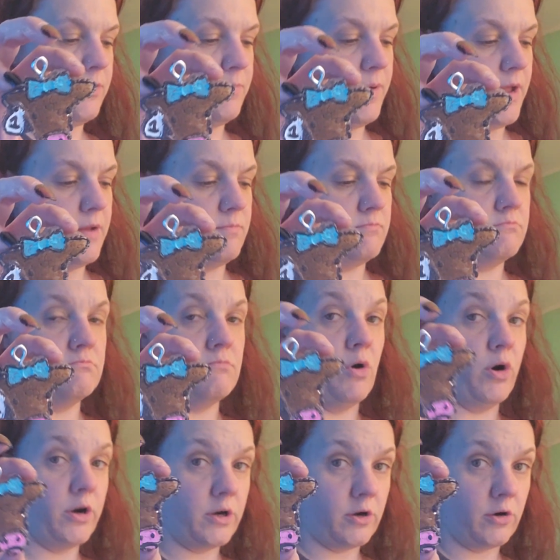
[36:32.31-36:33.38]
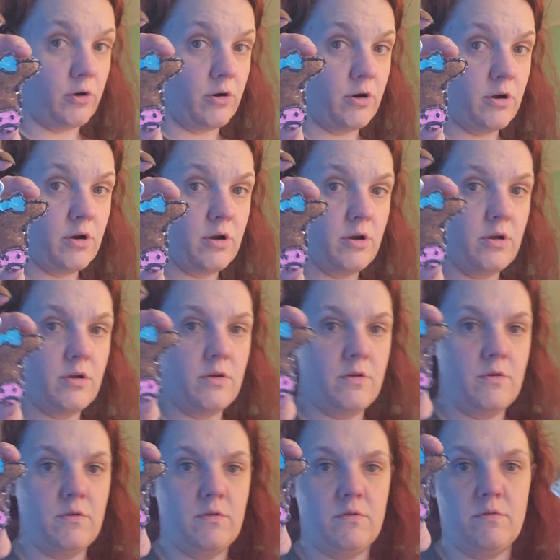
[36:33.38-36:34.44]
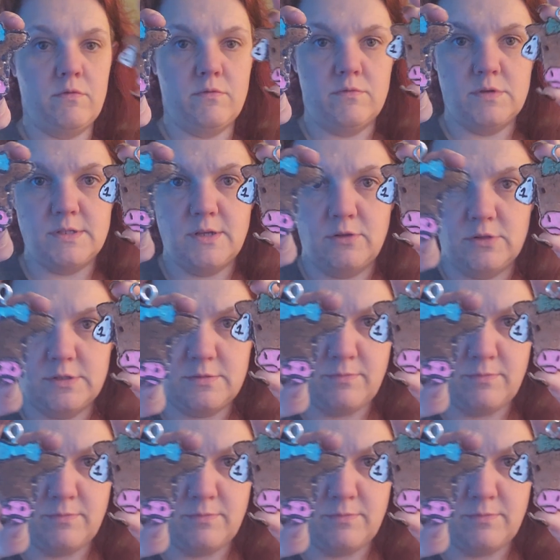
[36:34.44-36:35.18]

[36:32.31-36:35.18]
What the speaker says: the paint marker results